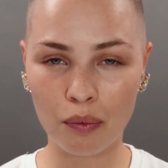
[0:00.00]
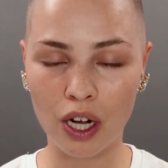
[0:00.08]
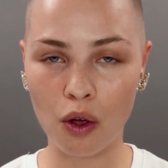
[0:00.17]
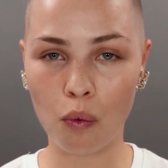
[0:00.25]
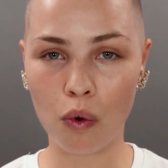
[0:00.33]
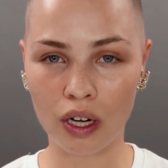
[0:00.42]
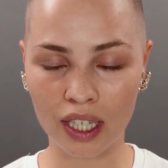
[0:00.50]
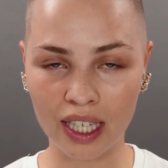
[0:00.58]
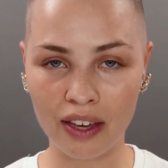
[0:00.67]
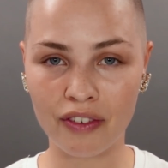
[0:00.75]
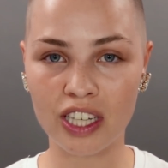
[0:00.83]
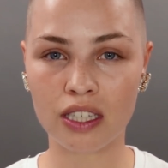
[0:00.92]
but I want to
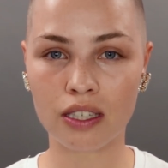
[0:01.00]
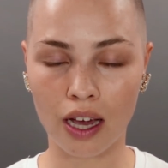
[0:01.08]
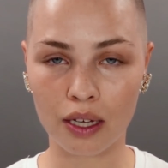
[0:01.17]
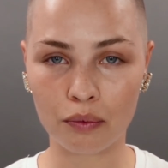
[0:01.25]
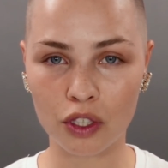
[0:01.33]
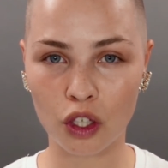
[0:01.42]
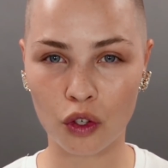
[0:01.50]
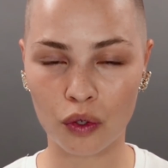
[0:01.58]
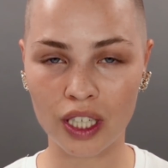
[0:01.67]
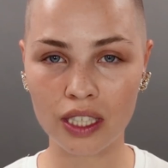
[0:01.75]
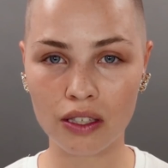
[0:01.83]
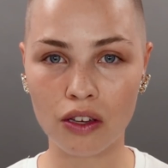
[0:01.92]
give it time to
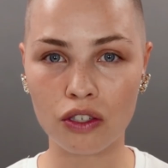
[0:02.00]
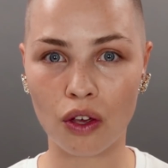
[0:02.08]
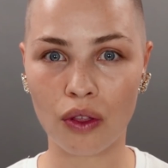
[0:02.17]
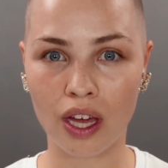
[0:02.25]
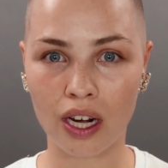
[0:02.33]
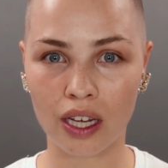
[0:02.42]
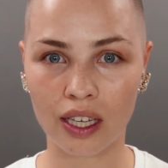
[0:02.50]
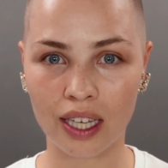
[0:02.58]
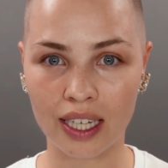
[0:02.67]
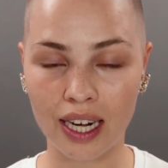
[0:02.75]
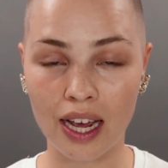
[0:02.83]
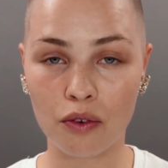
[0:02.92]
crease so then I
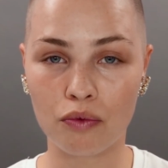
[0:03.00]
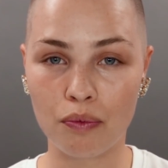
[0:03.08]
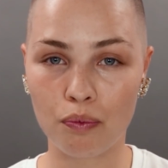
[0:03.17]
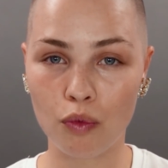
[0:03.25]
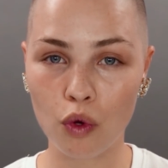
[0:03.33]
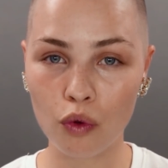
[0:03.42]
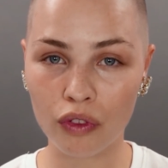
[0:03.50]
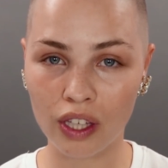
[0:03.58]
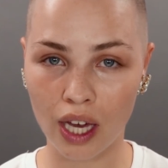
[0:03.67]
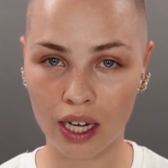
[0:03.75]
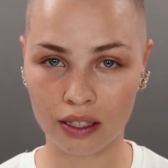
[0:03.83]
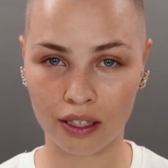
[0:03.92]
can remove
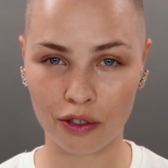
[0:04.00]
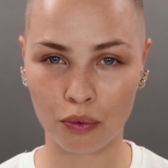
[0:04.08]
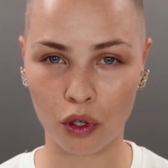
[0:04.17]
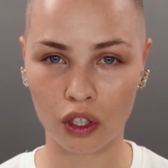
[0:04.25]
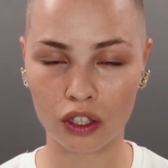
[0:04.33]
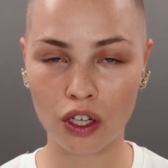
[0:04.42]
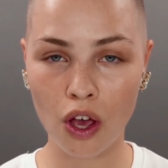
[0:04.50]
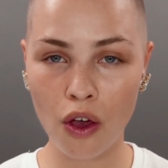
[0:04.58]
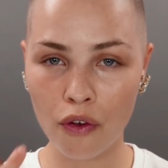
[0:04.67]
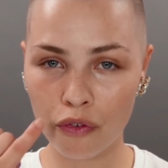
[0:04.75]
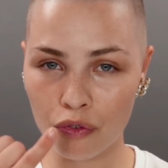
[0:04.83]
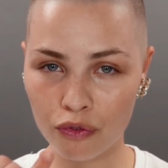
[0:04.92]
the excess product
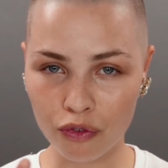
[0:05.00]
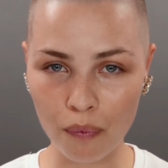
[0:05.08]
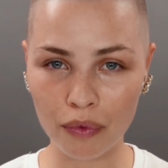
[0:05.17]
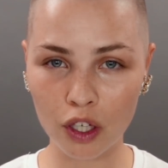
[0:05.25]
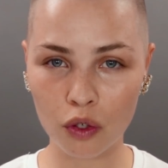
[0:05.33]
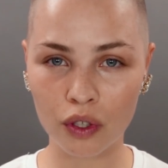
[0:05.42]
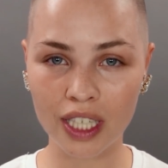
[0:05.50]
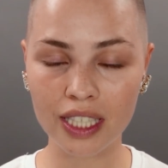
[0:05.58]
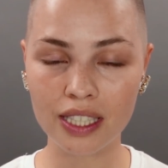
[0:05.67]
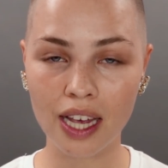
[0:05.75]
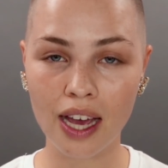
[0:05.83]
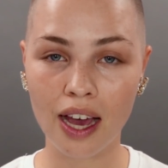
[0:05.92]
from the
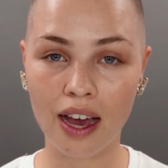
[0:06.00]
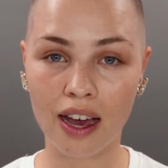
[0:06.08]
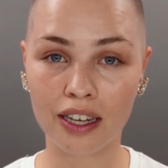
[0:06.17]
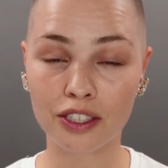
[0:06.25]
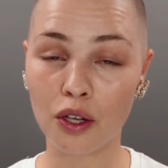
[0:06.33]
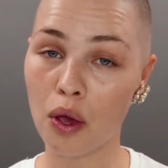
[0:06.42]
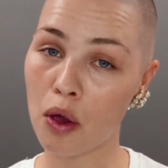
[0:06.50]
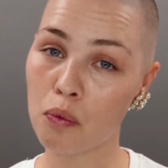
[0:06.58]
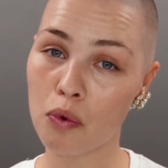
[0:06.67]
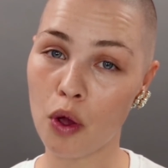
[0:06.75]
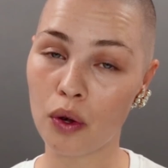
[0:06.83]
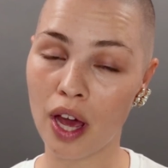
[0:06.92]
crease, so it
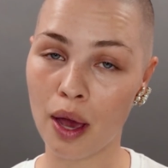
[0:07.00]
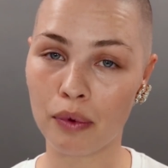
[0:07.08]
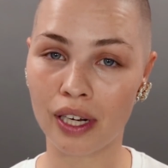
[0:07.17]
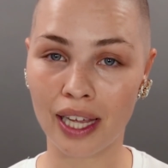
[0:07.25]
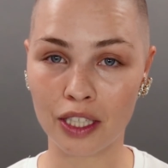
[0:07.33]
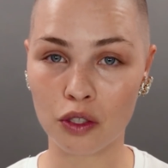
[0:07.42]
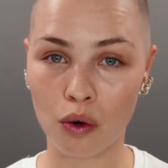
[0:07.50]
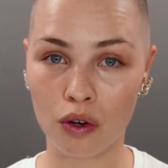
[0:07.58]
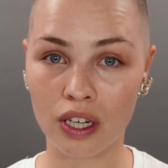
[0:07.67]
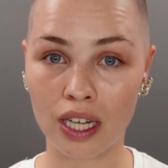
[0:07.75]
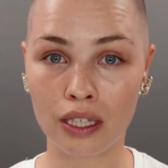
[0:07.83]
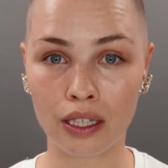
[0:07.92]
won't happen later
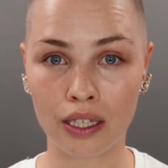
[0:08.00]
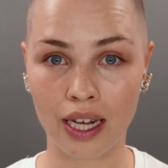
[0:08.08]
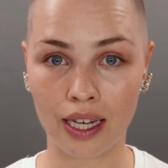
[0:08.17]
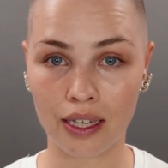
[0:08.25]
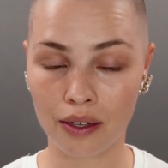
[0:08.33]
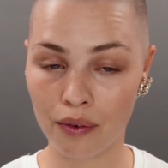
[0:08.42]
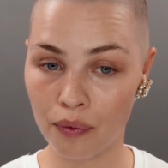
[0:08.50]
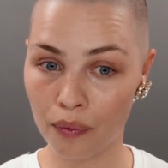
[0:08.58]
on in the day.